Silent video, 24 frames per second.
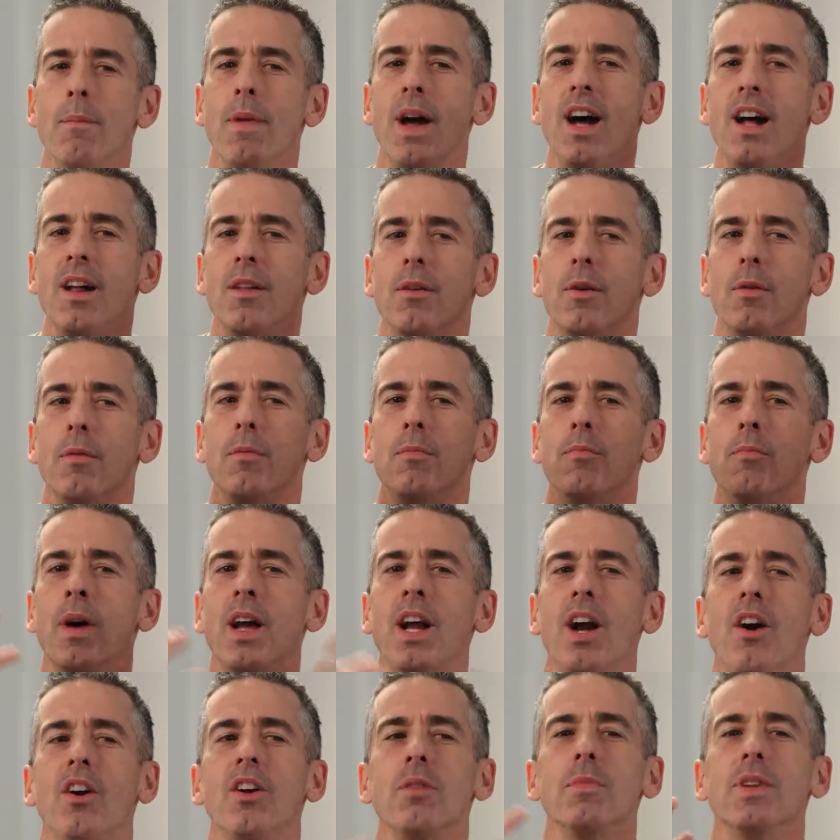I'm not, my
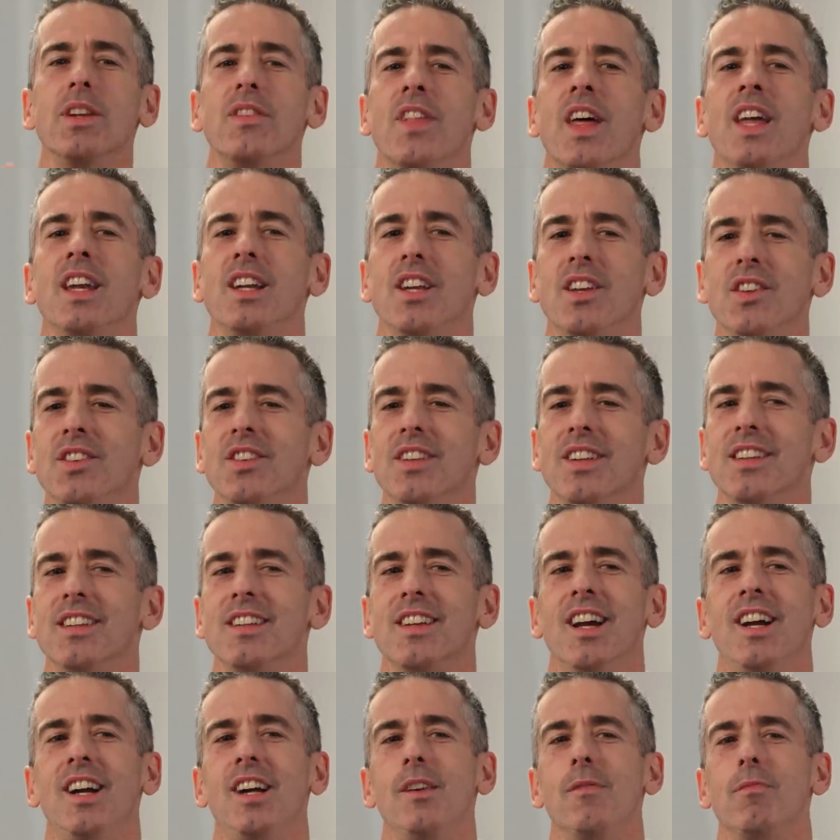argument then isn't
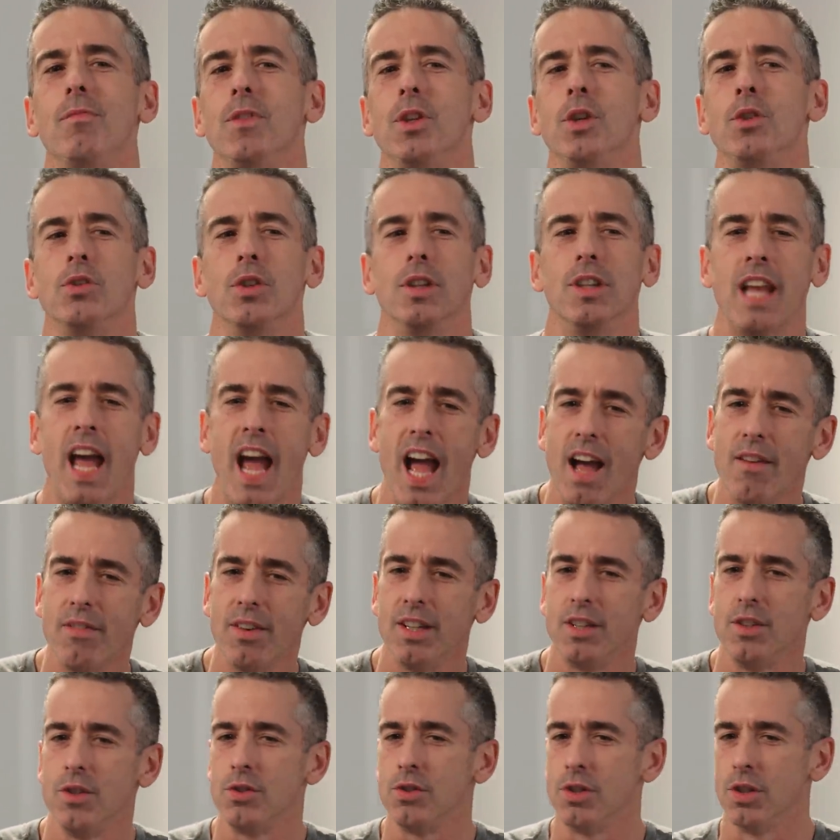you shouldn't have
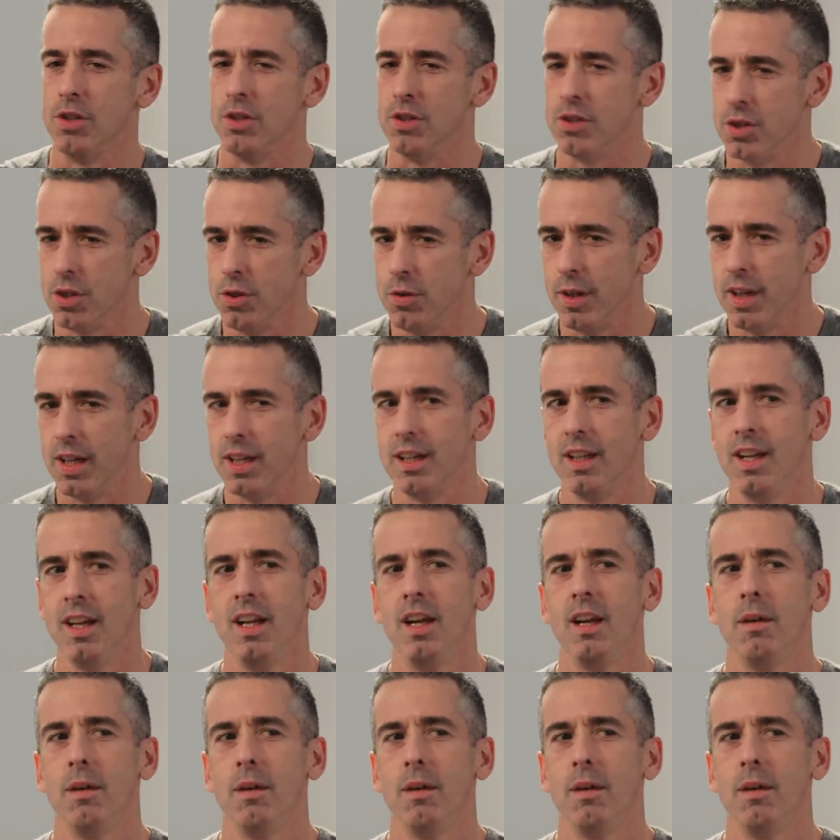it, you shouldn't do it.